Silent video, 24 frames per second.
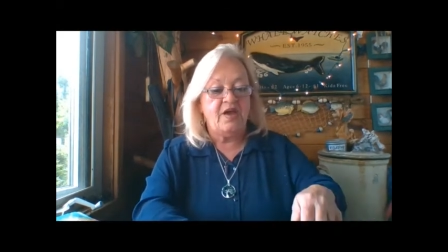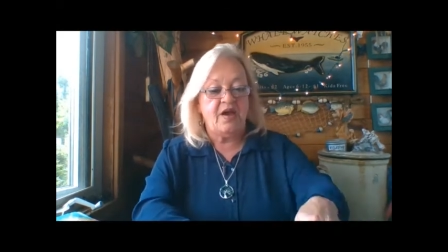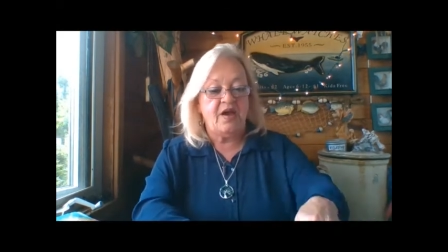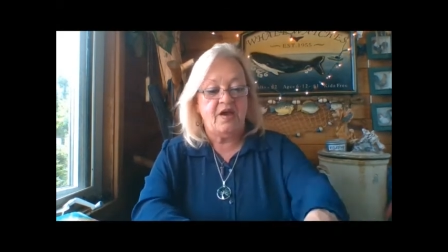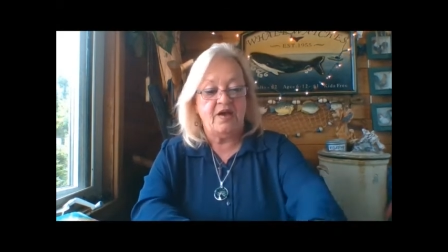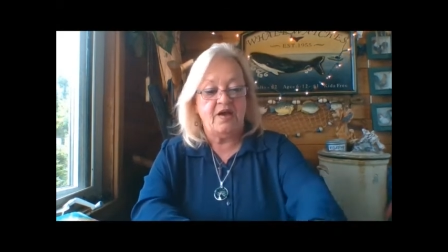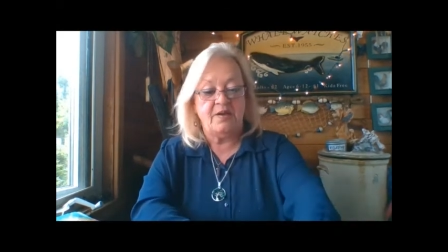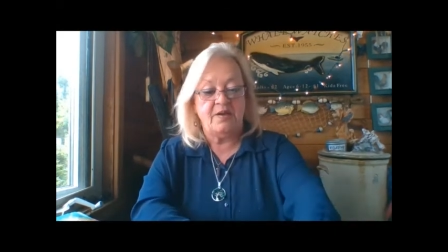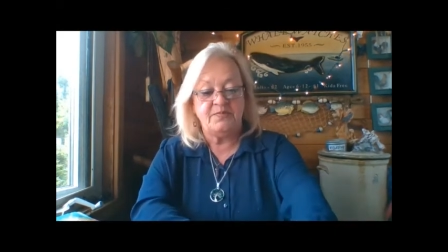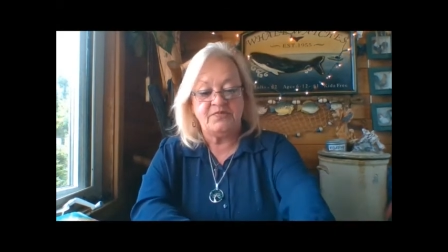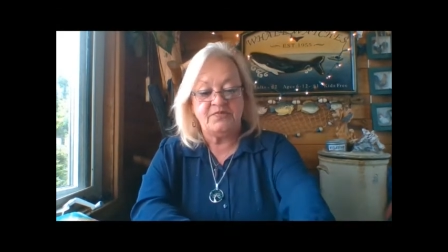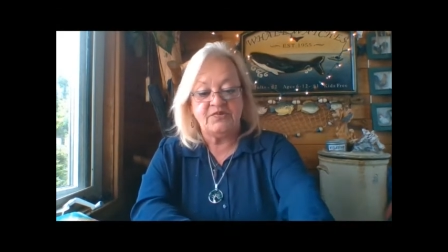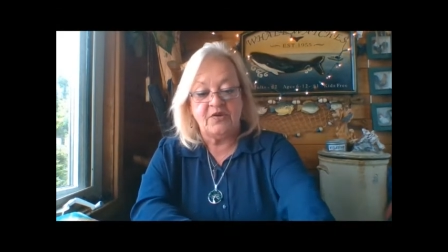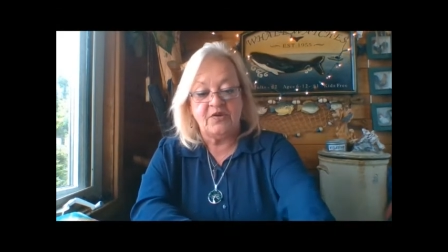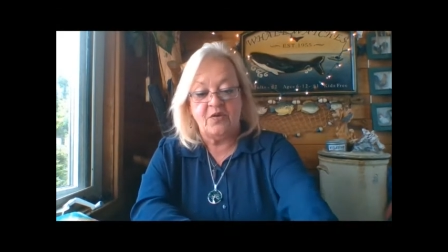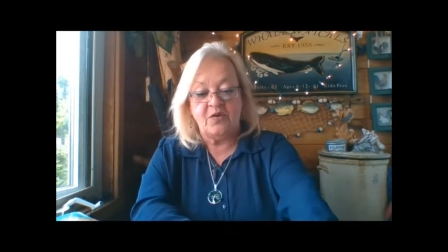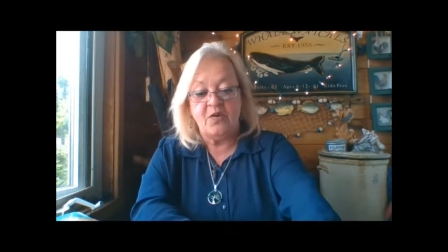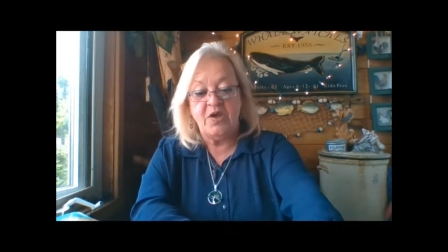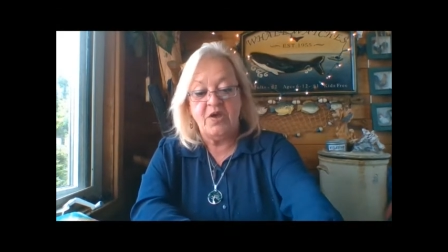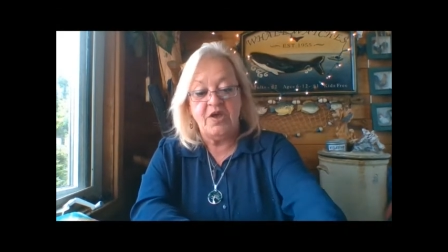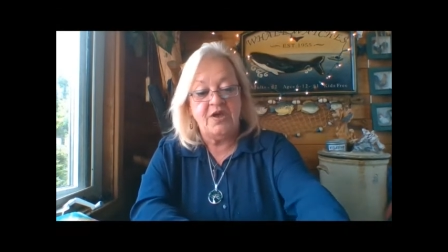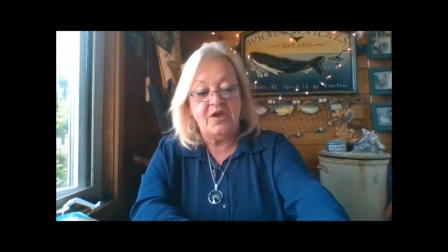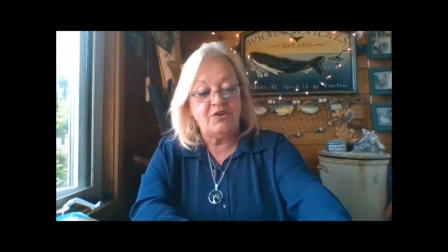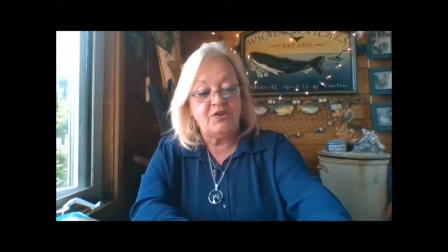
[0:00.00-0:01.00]
Um, so
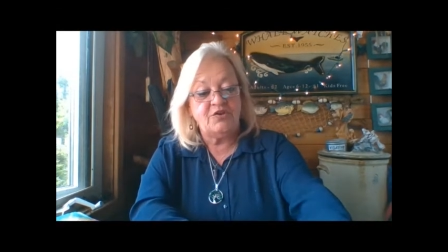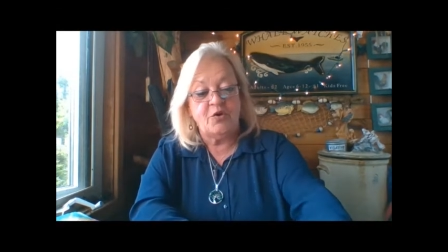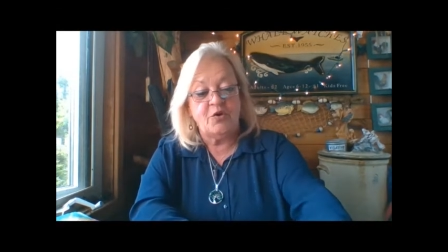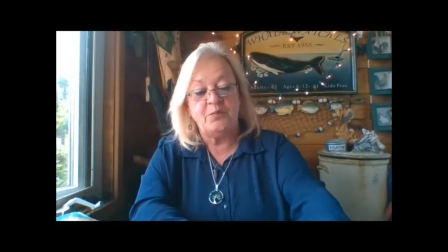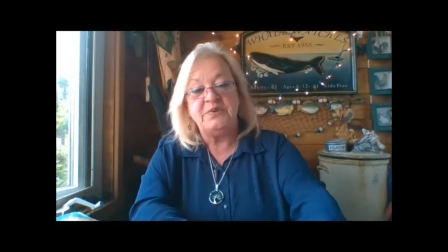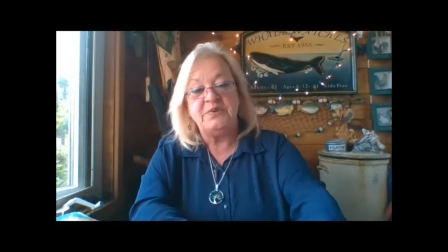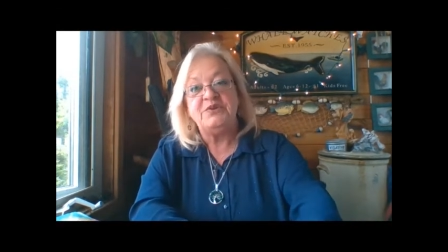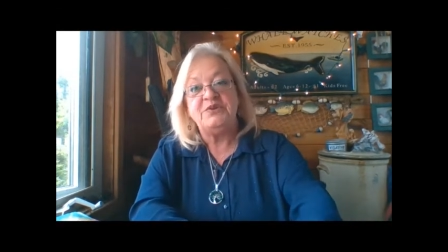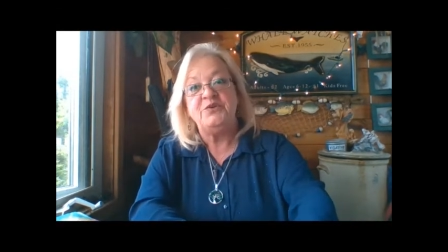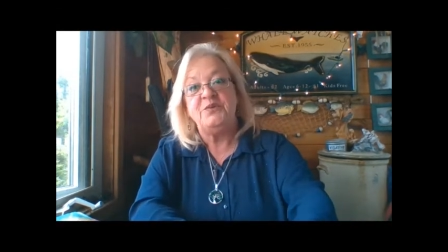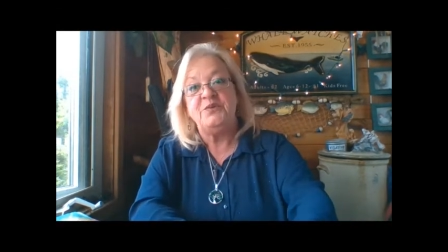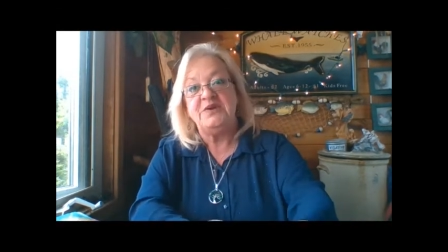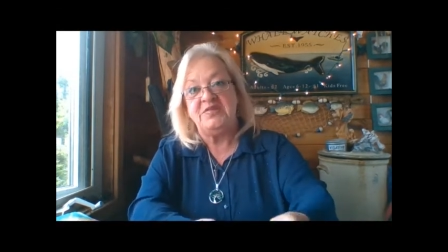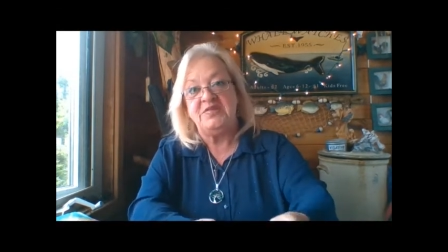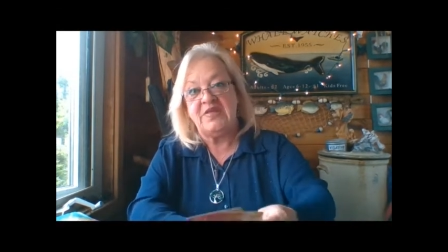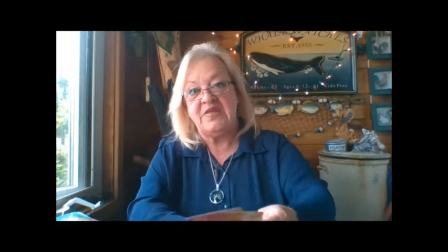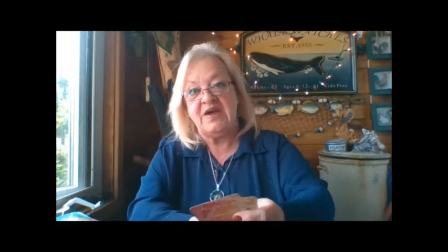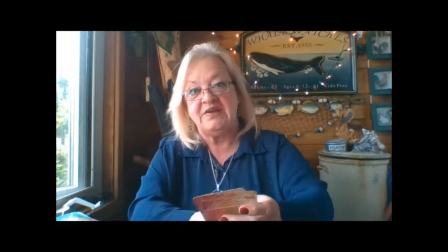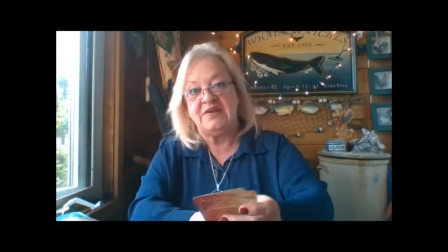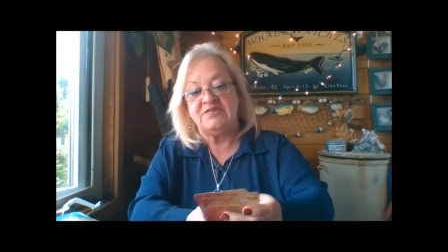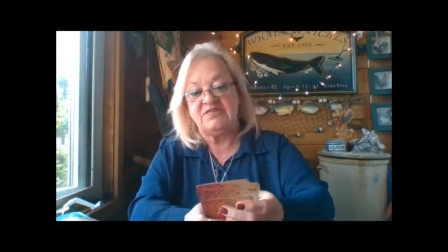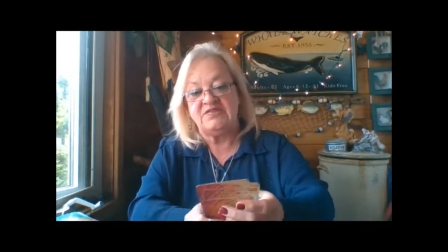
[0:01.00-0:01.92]
don't be doing that.